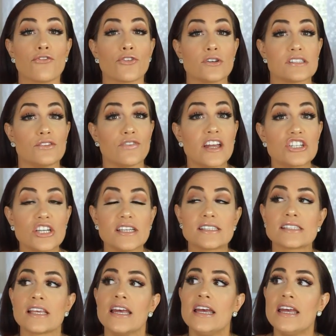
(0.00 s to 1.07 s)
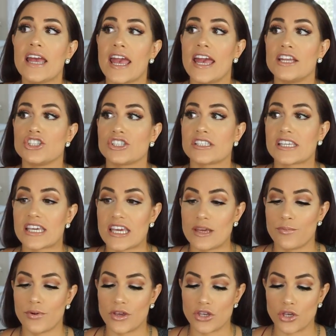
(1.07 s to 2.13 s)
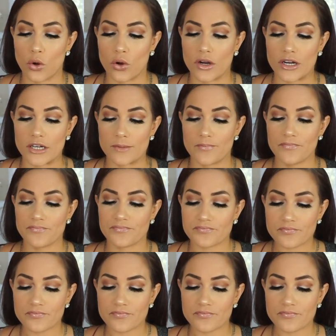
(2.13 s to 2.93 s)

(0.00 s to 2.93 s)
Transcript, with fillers: fruits and veggies and just keep your or